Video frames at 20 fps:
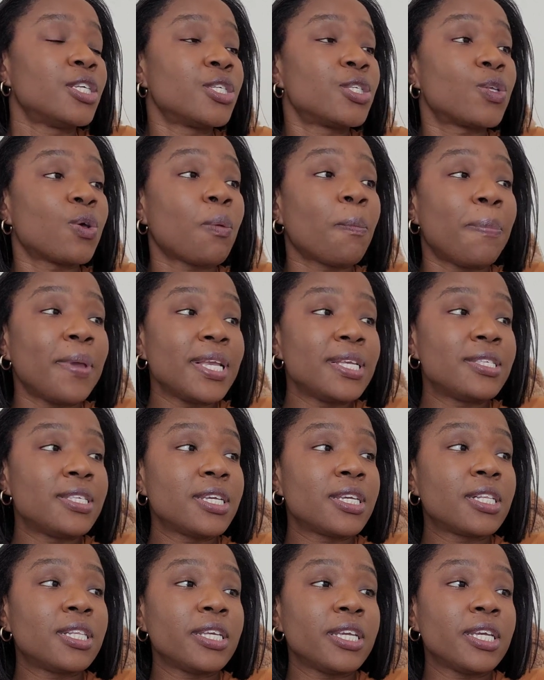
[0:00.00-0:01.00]
So
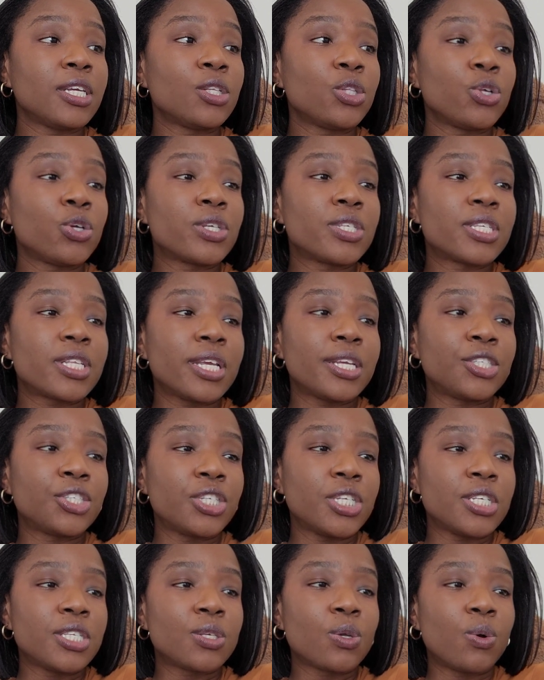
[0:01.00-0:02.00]
basically, it looks like
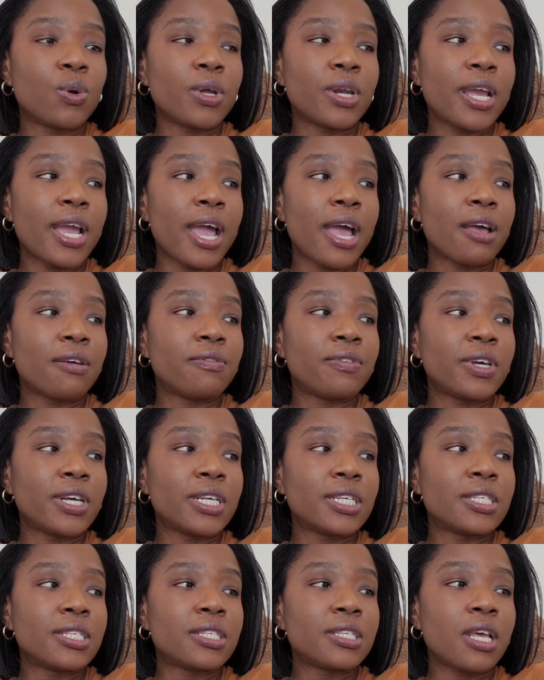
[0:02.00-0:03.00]
she's going to have
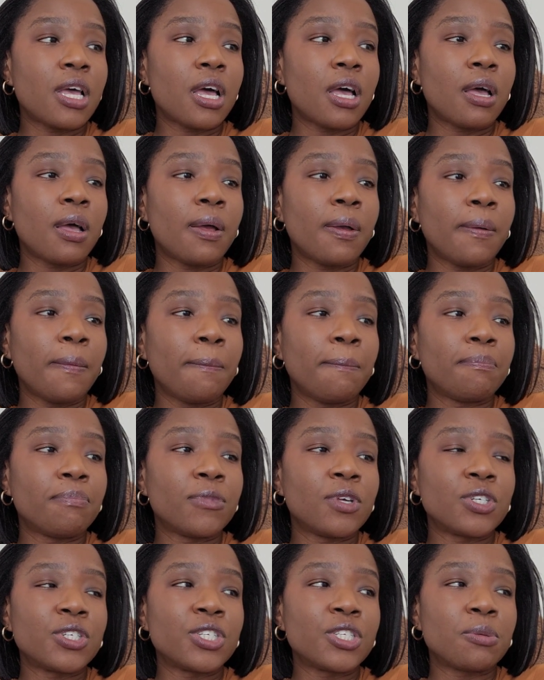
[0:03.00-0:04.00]
us,
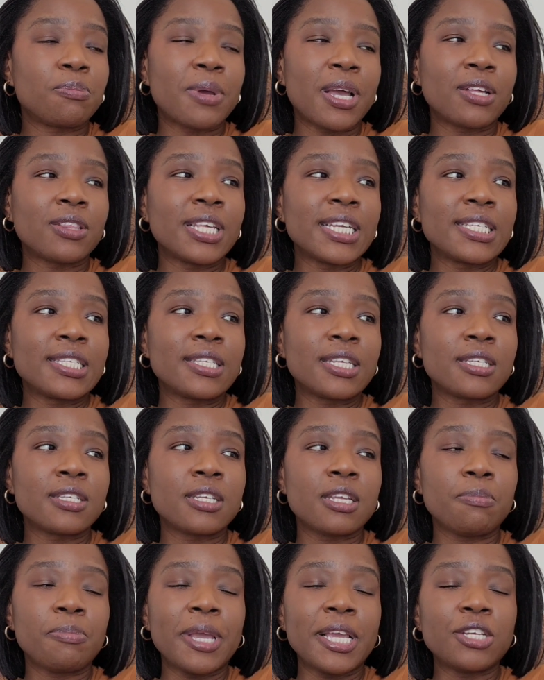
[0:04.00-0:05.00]
there's about like
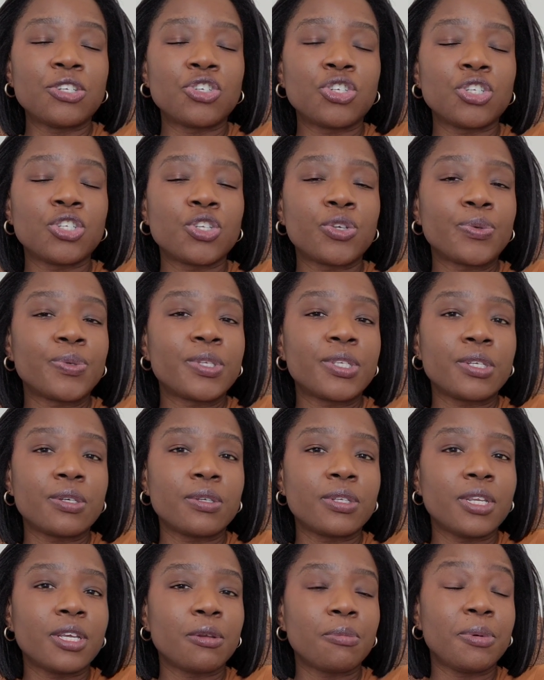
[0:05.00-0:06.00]
60 patients who
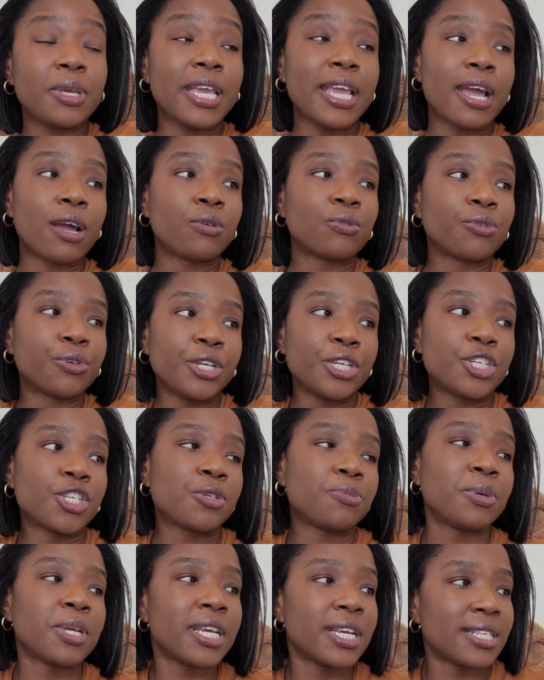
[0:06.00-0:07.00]
still need to be
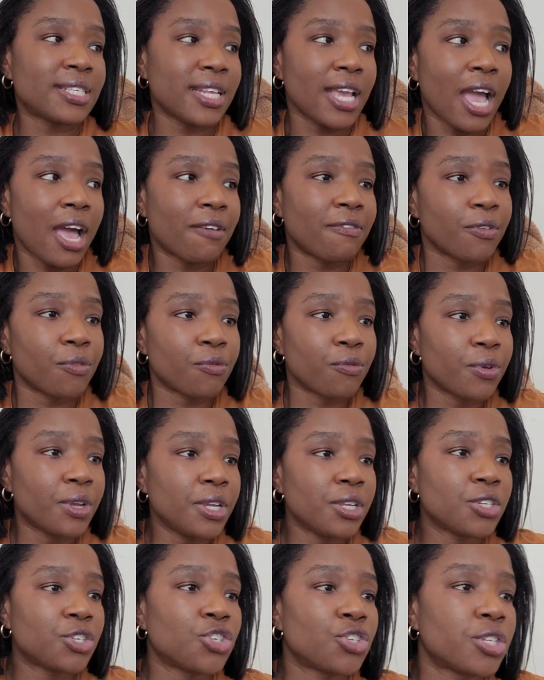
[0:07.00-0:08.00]
outreached because they haven't
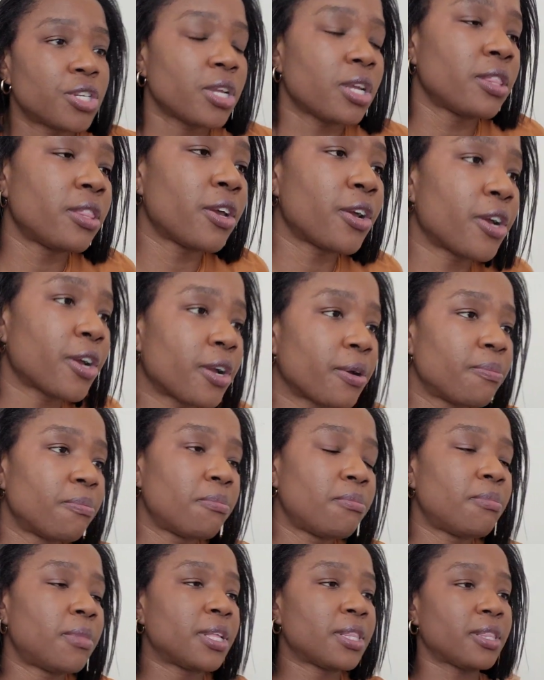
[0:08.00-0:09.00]
reached their
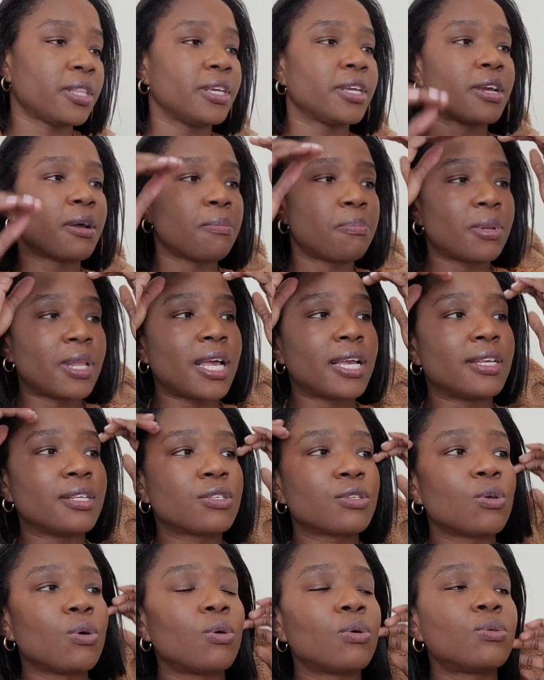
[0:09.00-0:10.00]
monthly
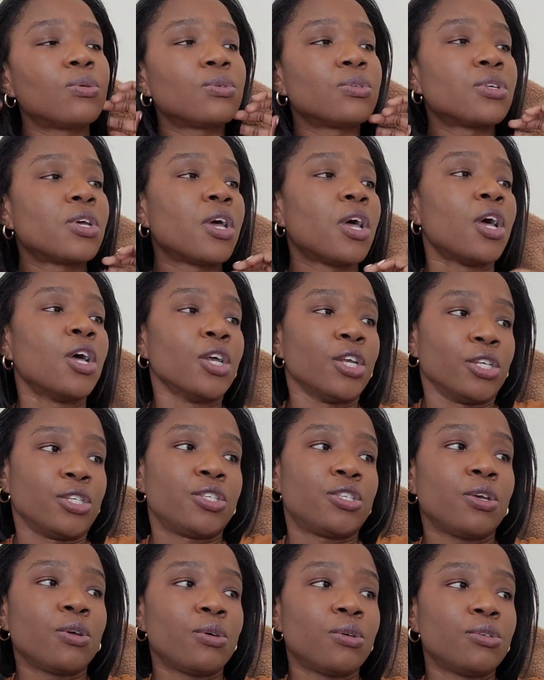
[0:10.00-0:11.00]
compliance goals.
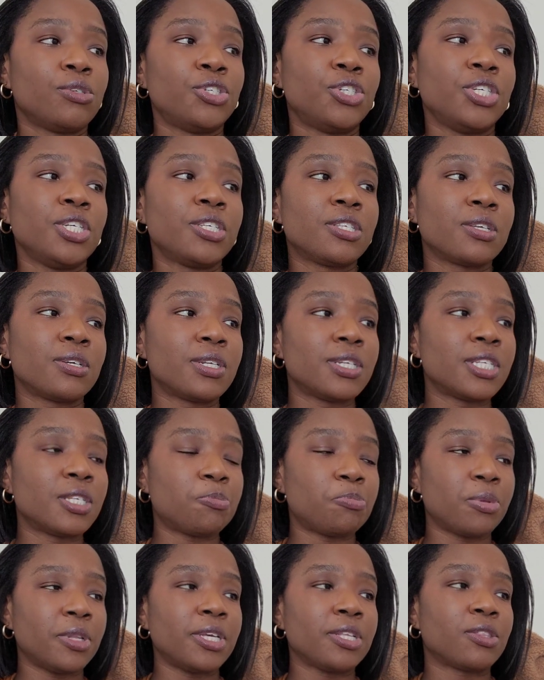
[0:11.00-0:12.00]
So she's going to
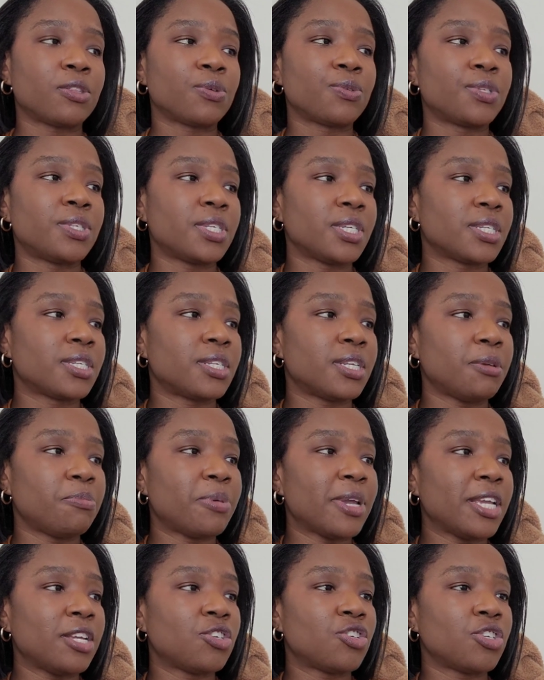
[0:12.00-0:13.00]
split those 60
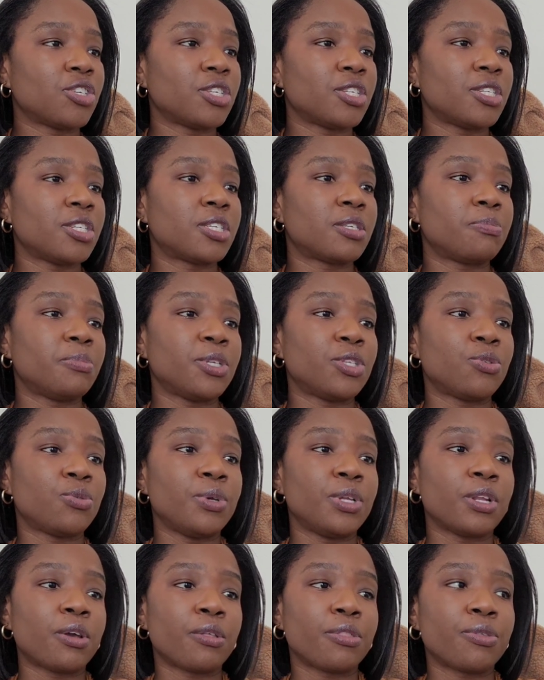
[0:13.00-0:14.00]
patients
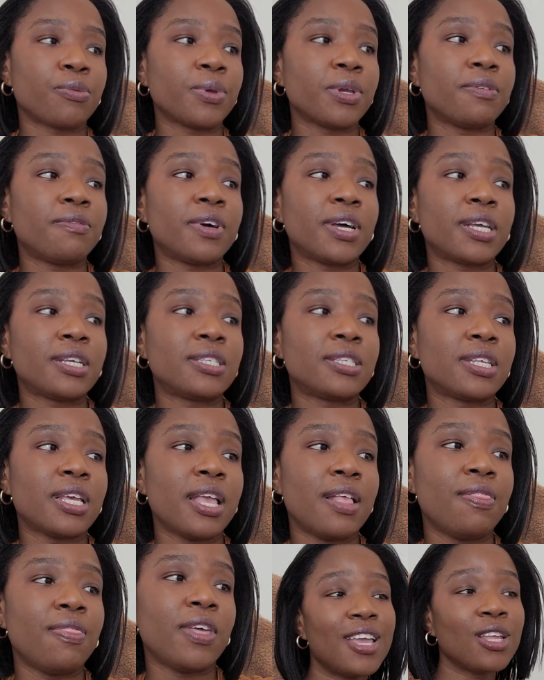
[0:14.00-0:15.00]
between all three of us.
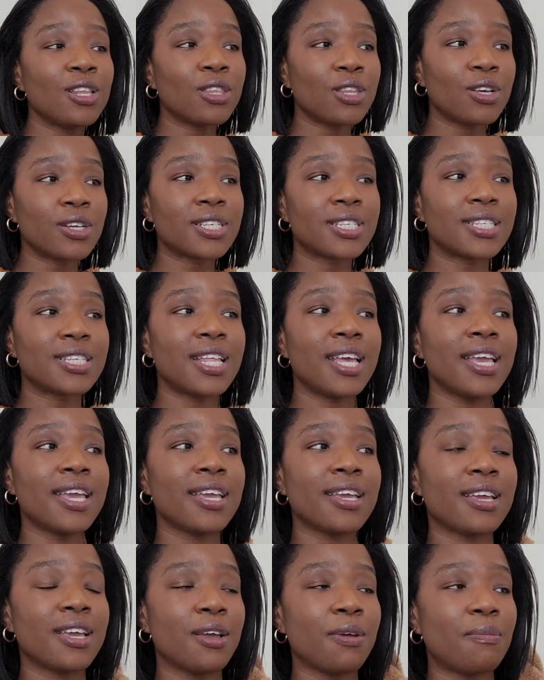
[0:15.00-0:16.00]
And it looks
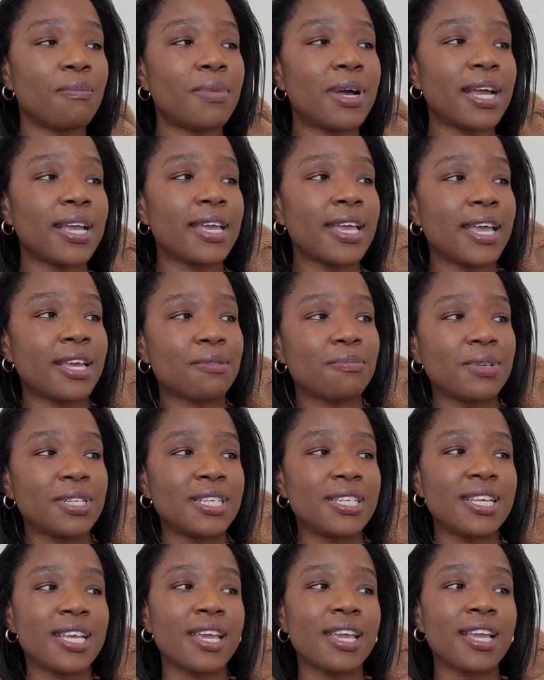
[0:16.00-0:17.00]
like my
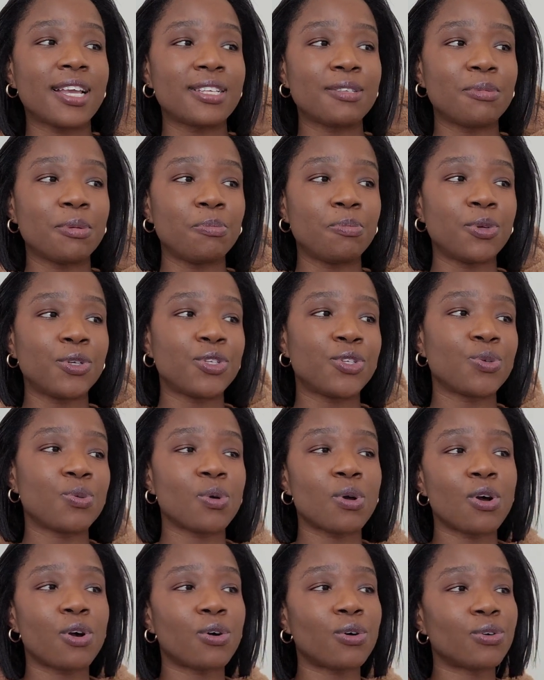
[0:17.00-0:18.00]
admin day has been put
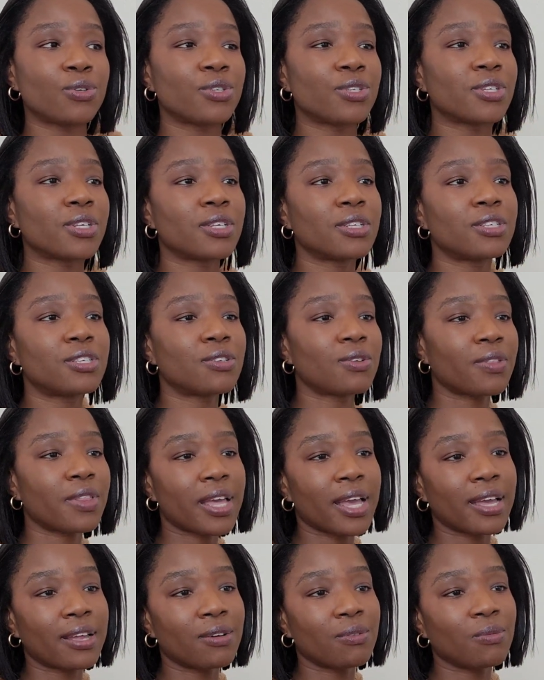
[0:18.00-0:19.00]
to a halt so
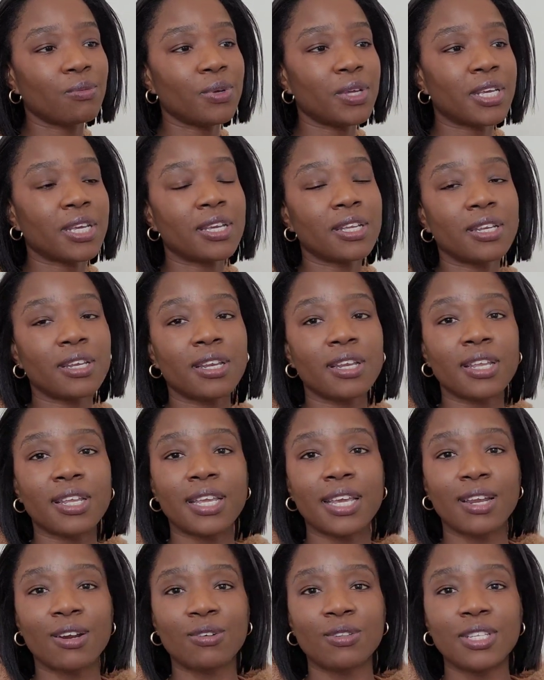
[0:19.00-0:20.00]
that we can
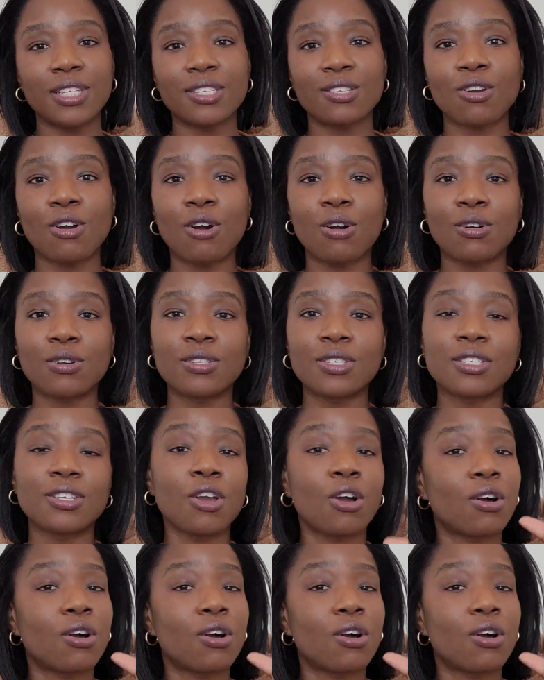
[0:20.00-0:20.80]
get on these calls.